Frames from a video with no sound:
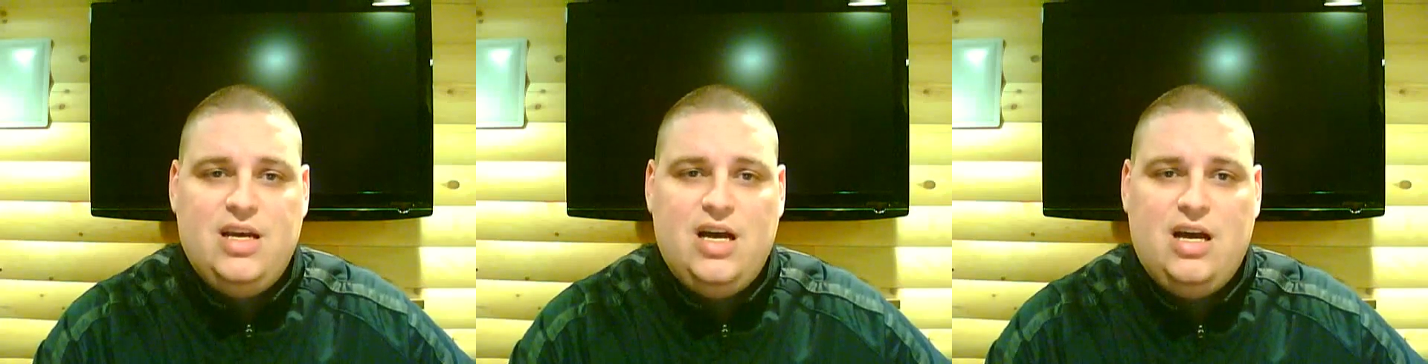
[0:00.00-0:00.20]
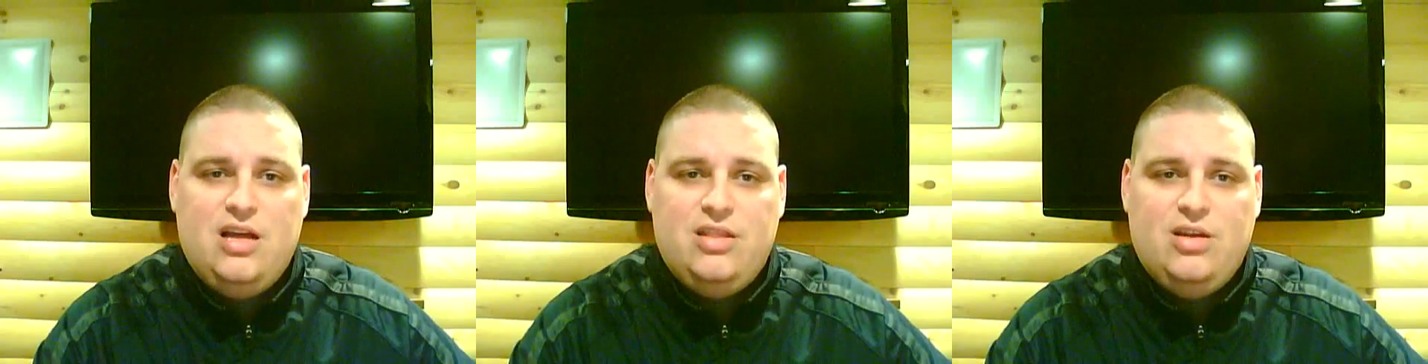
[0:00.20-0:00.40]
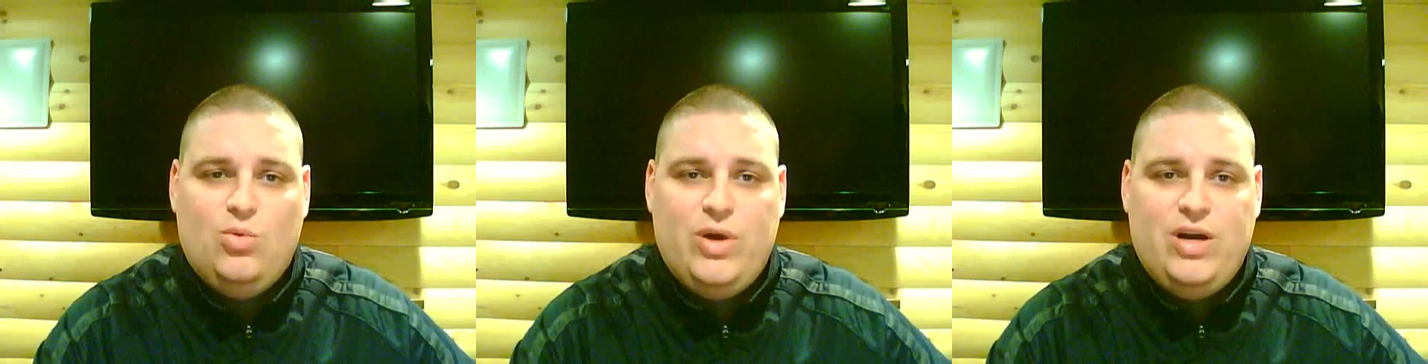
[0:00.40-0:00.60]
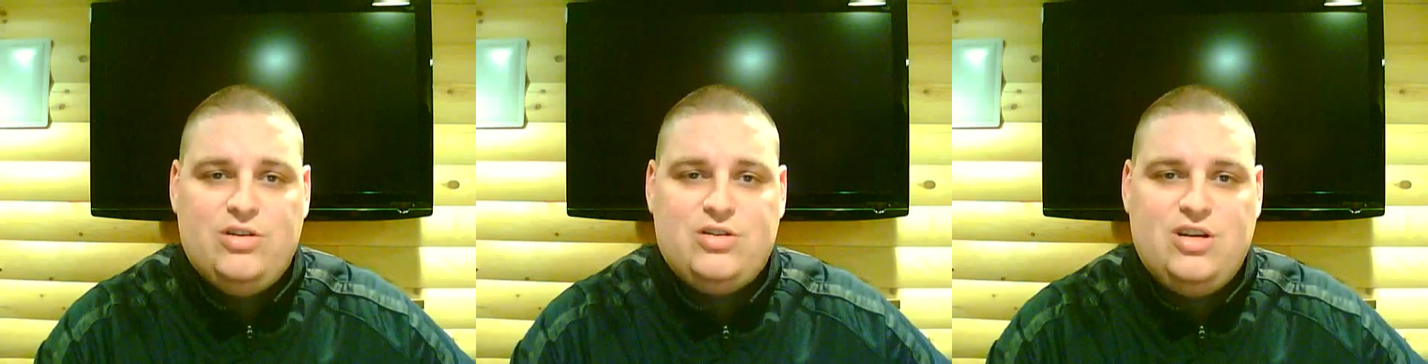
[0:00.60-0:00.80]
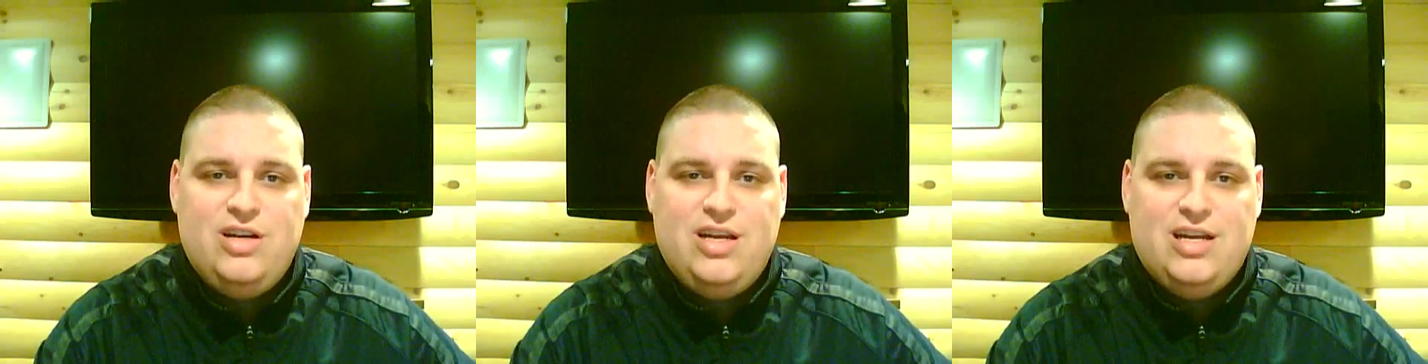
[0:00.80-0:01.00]
The
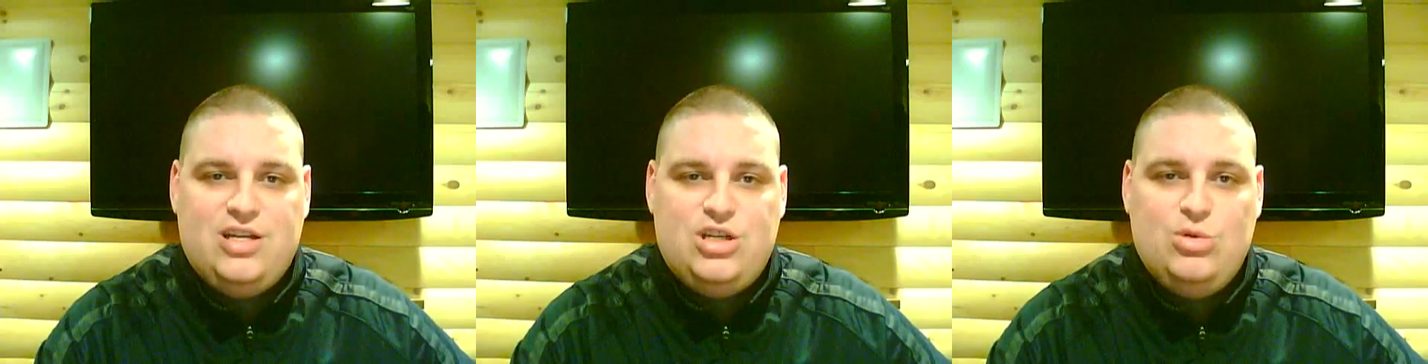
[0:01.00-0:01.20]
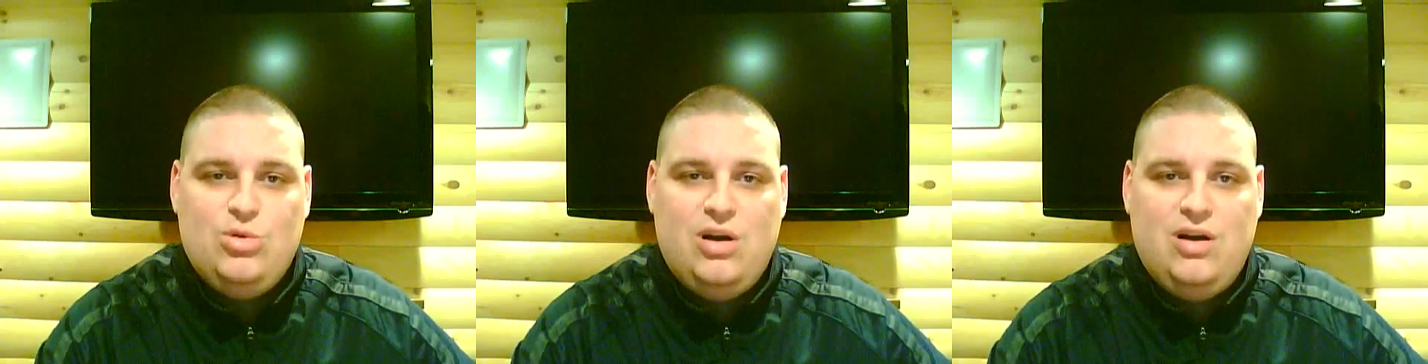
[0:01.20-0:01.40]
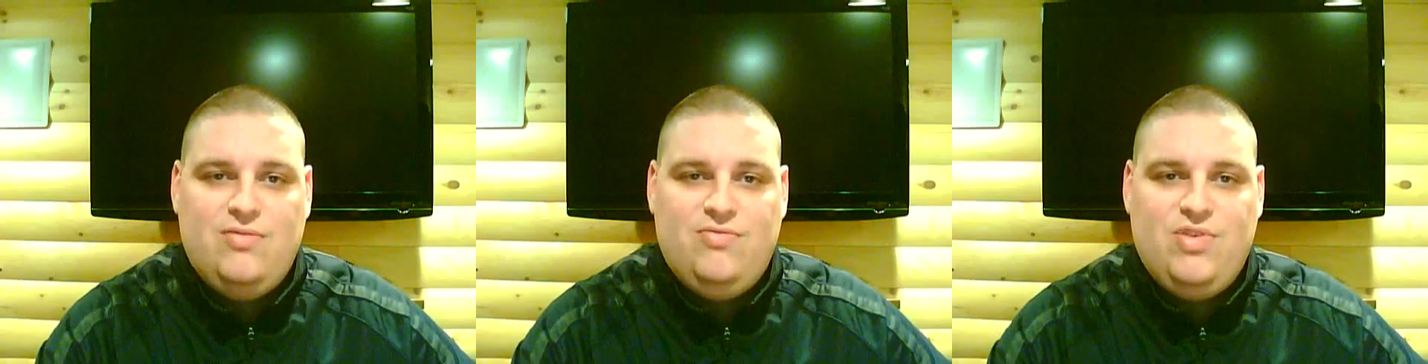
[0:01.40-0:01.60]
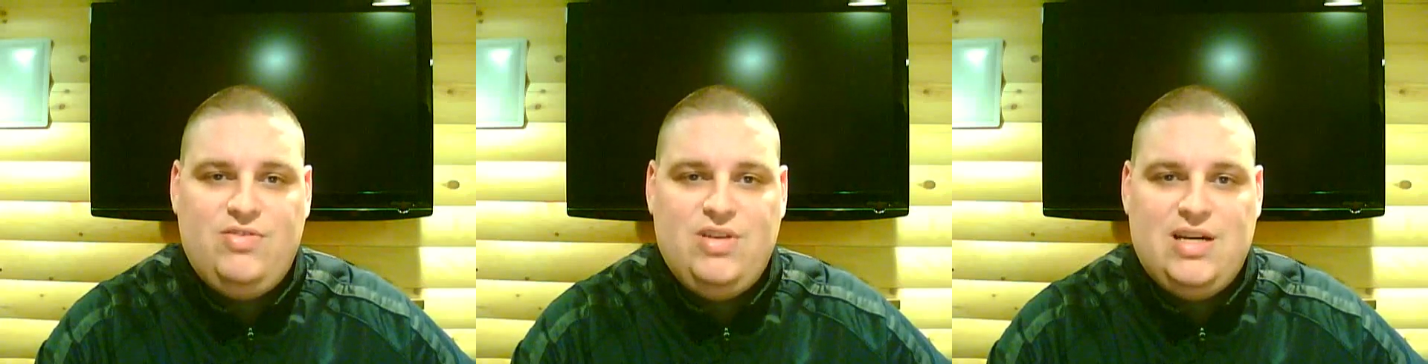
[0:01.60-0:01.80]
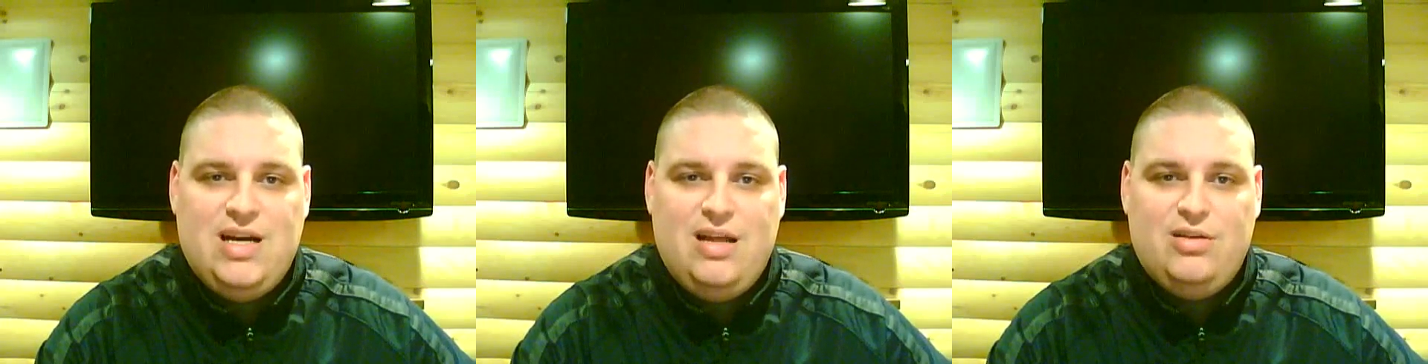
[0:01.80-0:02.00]
winner's going to get
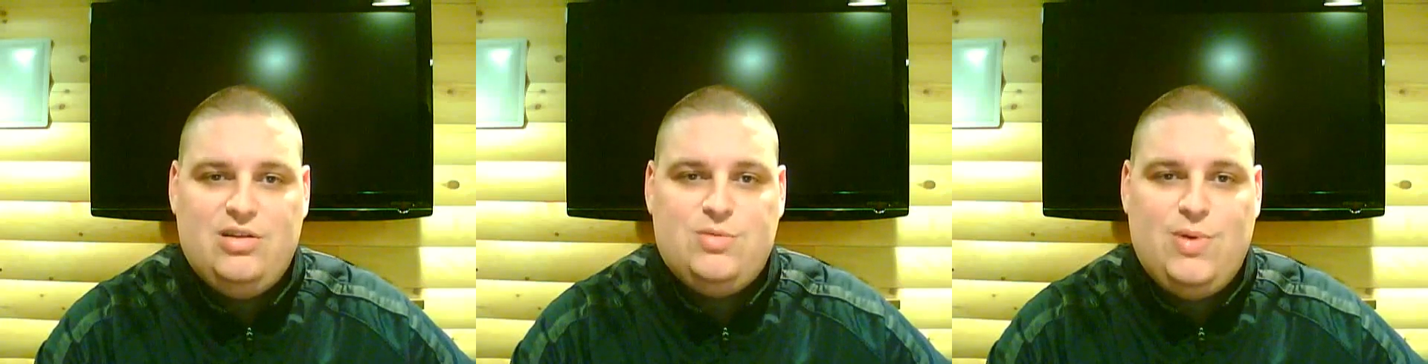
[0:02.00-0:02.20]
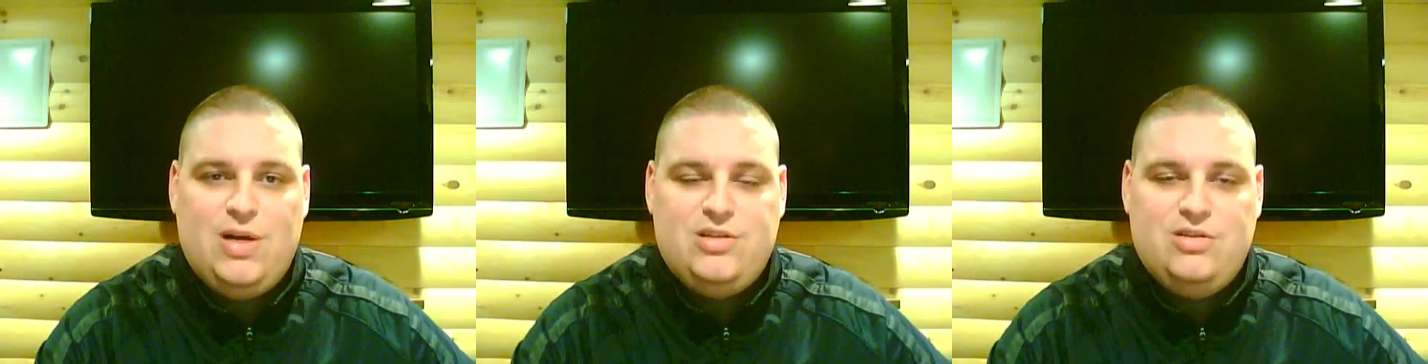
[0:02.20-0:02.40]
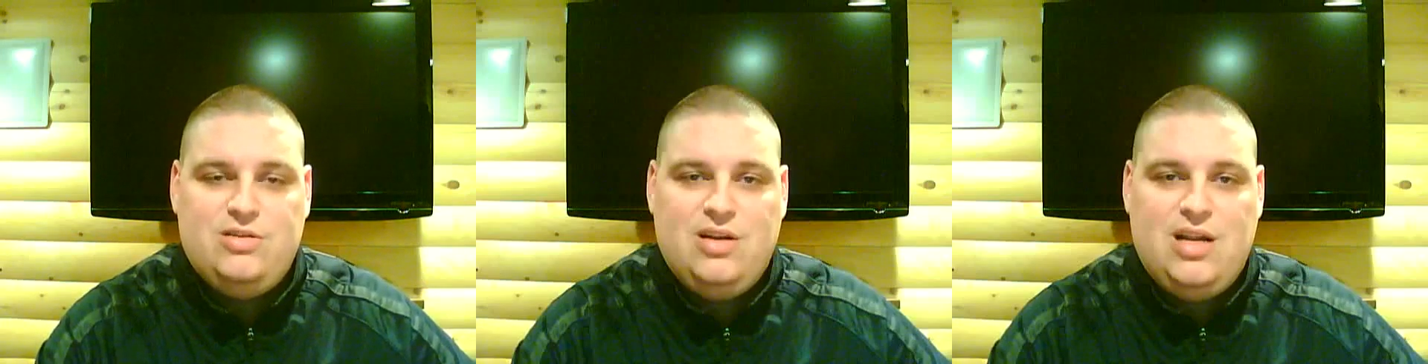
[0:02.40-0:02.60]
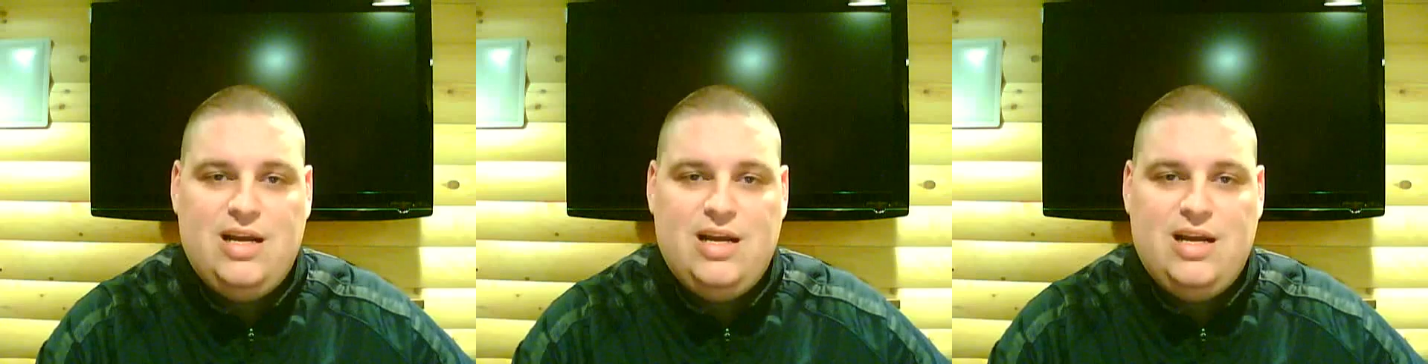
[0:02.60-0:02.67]
$250 sponsored,